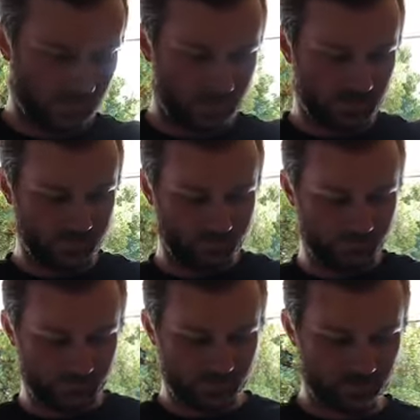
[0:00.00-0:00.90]
now
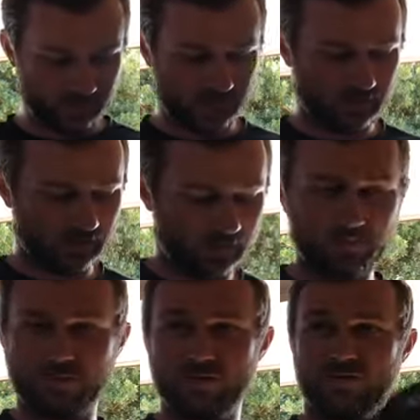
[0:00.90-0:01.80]

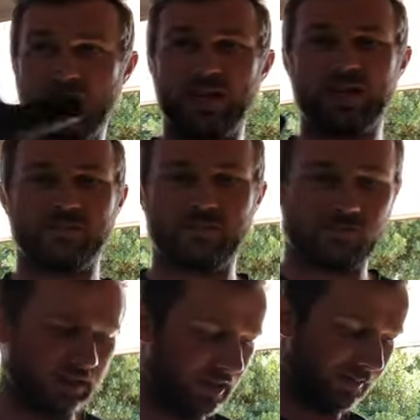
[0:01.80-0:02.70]
move that out of my
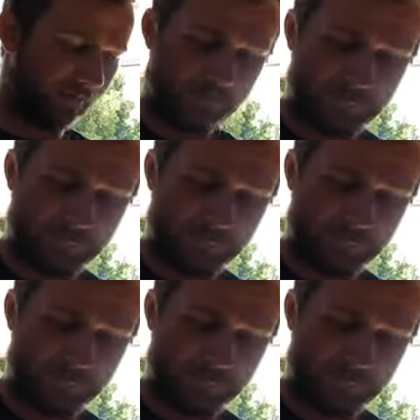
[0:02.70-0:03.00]
way.